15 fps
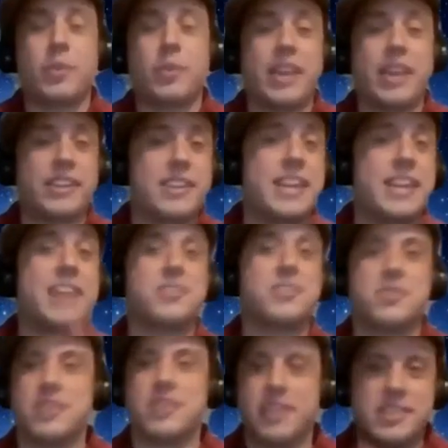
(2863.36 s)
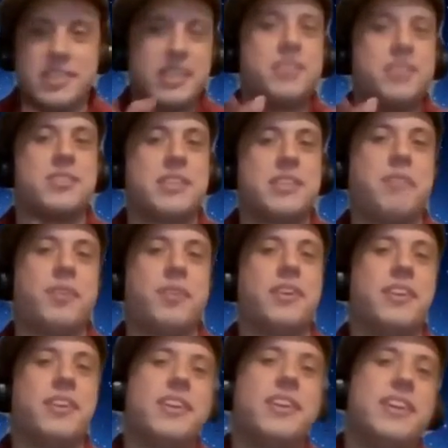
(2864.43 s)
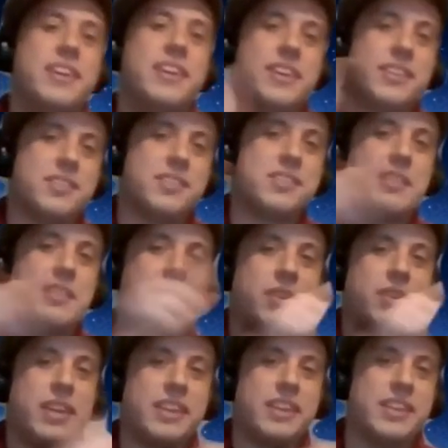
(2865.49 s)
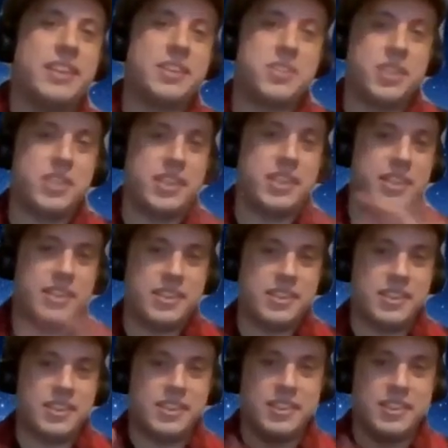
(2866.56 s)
or with like the dancers, you see there's different like things you can.